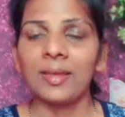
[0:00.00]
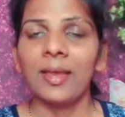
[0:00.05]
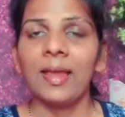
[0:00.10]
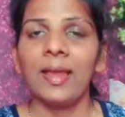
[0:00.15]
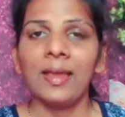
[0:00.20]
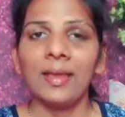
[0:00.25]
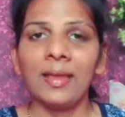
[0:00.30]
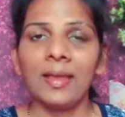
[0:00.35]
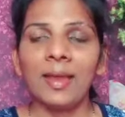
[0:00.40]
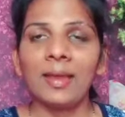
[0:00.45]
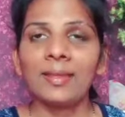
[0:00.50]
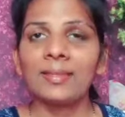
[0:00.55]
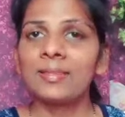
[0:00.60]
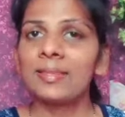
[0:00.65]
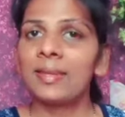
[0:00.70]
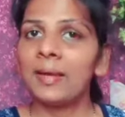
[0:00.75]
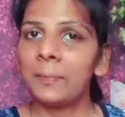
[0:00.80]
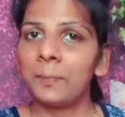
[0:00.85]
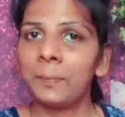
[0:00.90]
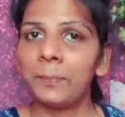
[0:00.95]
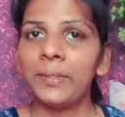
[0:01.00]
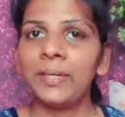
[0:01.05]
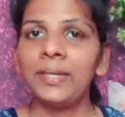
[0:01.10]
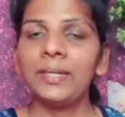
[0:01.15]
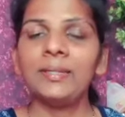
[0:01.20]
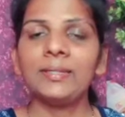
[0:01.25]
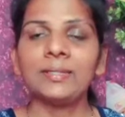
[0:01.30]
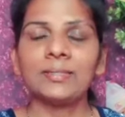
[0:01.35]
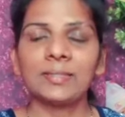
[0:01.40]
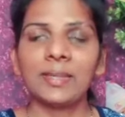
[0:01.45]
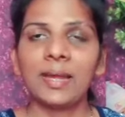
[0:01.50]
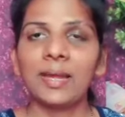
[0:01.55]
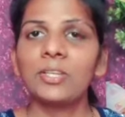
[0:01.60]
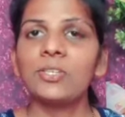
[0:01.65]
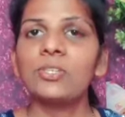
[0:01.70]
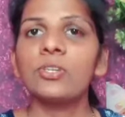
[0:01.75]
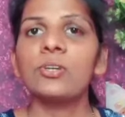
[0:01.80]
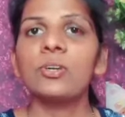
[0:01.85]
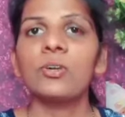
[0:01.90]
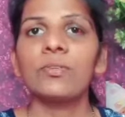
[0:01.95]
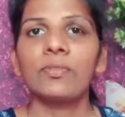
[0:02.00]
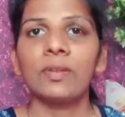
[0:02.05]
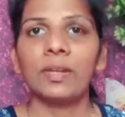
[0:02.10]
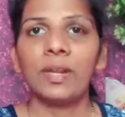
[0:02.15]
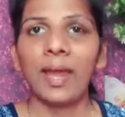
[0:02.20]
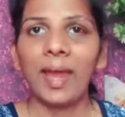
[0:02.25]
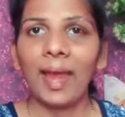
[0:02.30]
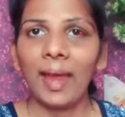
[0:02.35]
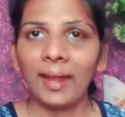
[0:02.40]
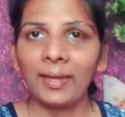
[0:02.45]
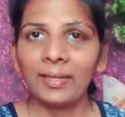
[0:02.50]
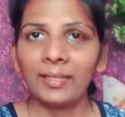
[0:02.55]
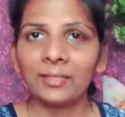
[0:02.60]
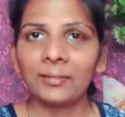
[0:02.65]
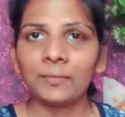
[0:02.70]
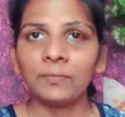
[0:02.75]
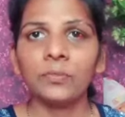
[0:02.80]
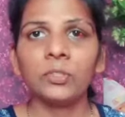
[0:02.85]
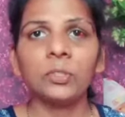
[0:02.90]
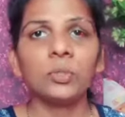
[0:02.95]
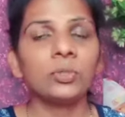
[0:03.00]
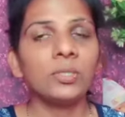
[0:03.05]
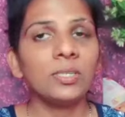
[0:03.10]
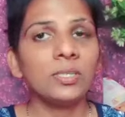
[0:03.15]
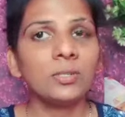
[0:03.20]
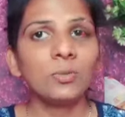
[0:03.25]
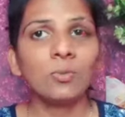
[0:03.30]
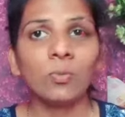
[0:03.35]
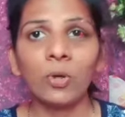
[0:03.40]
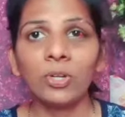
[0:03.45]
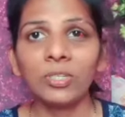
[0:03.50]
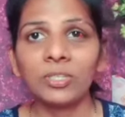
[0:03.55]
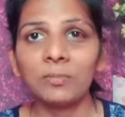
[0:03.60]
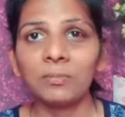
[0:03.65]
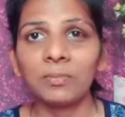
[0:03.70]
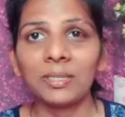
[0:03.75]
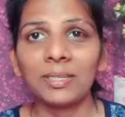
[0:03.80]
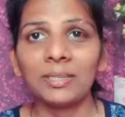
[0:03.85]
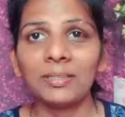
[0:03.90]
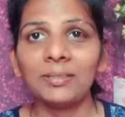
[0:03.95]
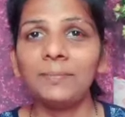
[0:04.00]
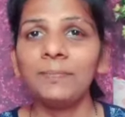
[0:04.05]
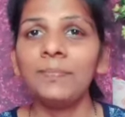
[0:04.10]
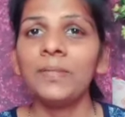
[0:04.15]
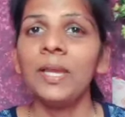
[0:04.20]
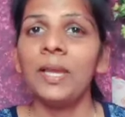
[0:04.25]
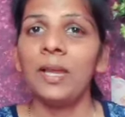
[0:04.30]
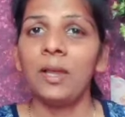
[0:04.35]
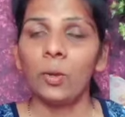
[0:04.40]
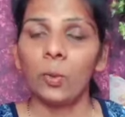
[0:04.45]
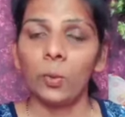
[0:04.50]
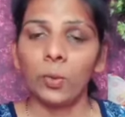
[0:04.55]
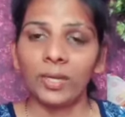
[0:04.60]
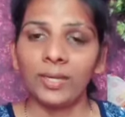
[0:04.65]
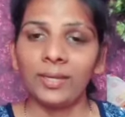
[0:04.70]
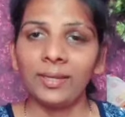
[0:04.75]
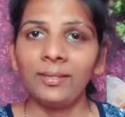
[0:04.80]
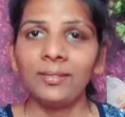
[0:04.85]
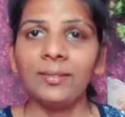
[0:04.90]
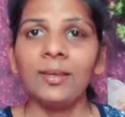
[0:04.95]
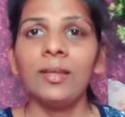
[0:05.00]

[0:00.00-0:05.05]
He has compared the structure of an atom to this watermelon, wherein